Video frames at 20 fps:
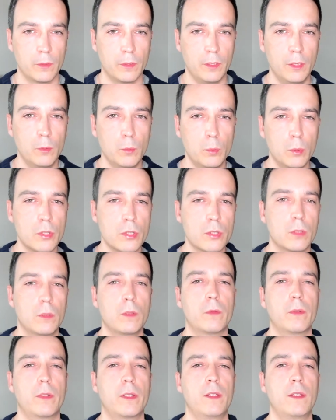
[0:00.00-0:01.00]
It was
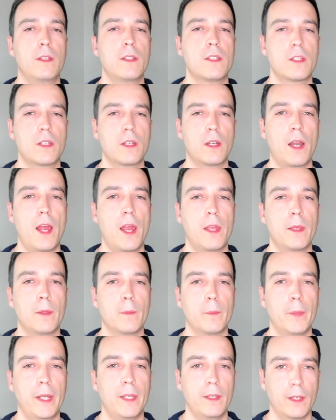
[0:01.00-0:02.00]
already
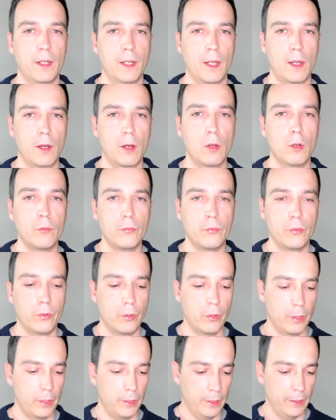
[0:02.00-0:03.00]
described by the Gang of
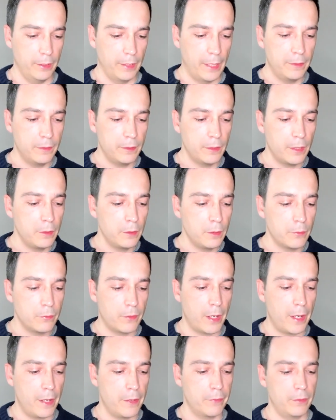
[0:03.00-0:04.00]
Four in
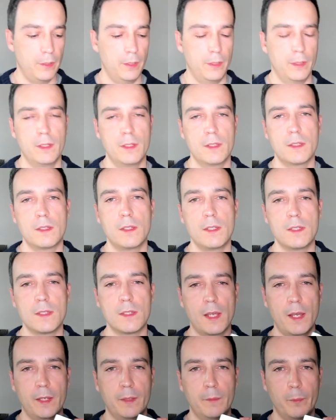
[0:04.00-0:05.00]
1995 in this
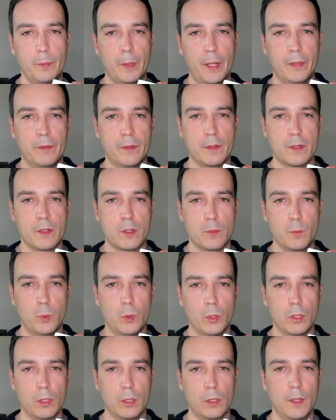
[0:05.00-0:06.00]
Design Patterns
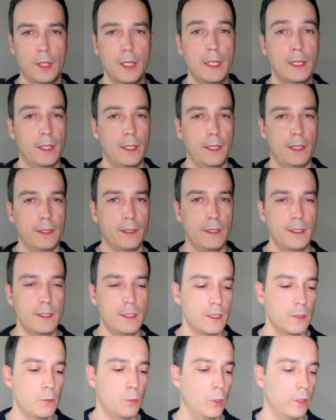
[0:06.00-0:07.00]
book. And
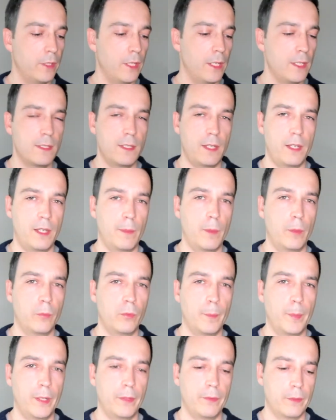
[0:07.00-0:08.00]
this is what they say about
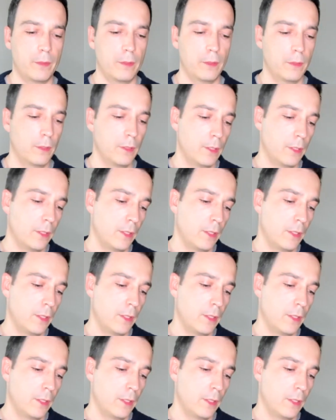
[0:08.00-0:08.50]
the pattern.